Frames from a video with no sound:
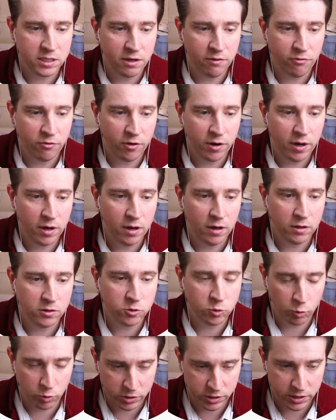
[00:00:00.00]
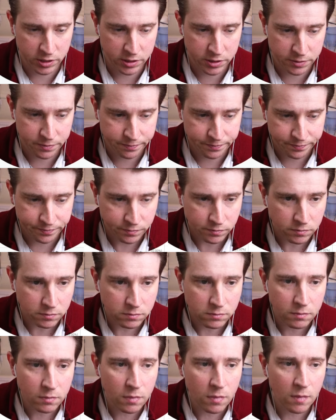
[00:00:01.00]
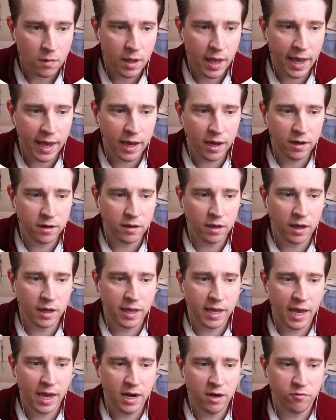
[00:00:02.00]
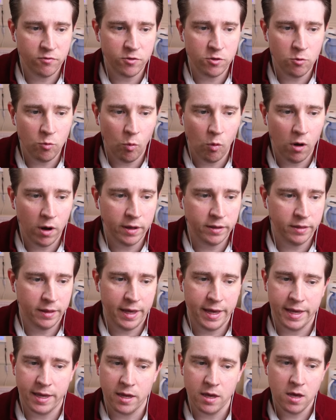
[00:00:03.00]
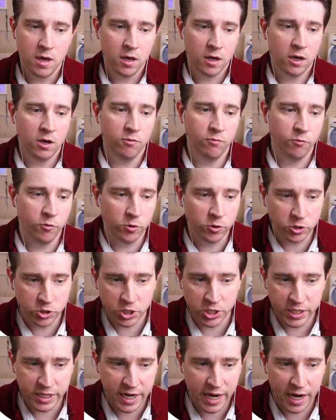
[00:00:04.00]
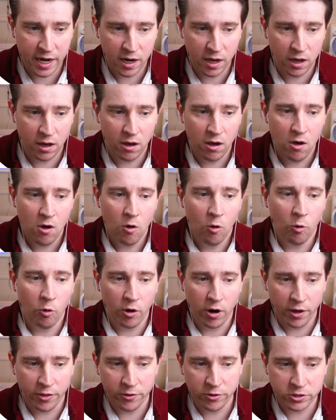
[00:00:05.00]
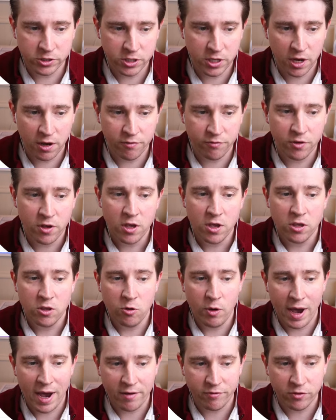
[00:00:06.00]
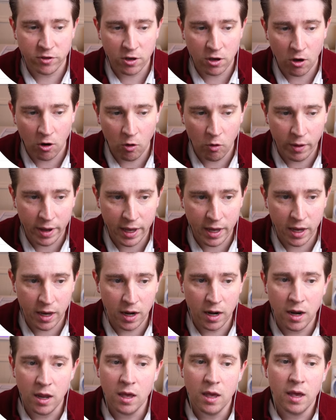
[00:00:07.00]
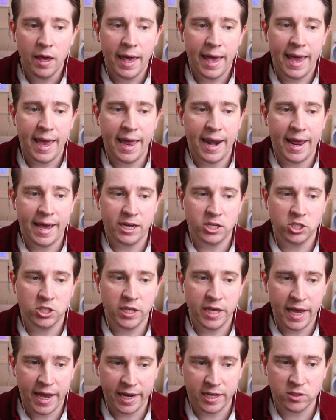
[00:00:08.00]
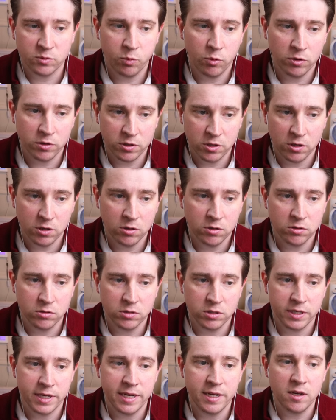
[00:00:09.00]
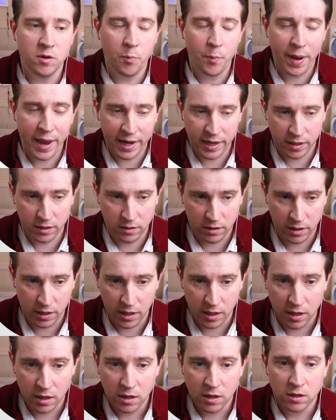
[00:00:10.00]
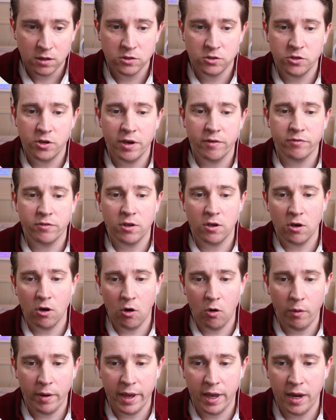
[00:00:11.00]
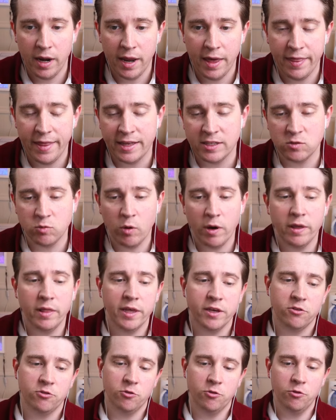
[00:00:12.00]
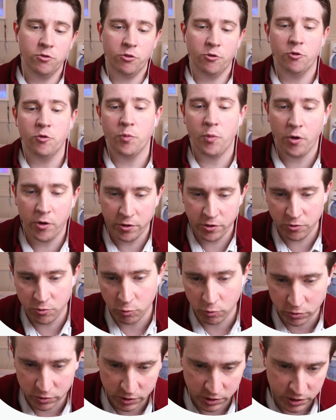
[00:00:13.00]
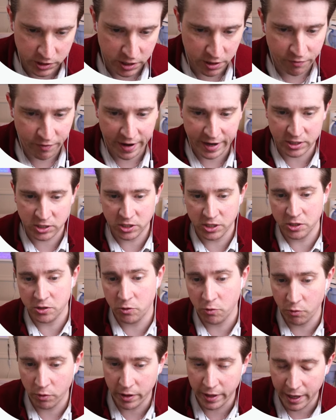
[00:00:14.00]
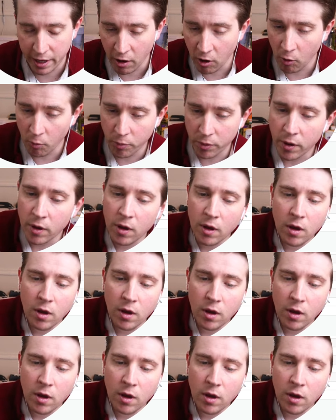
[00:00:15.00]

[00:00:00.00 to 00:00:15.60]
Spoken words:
different sources. And again, if you want like conversion data or other stuff, you have to go in and actually export those independently. So you have to go in, and that's why like certain third-party tools and stuff actually do really help.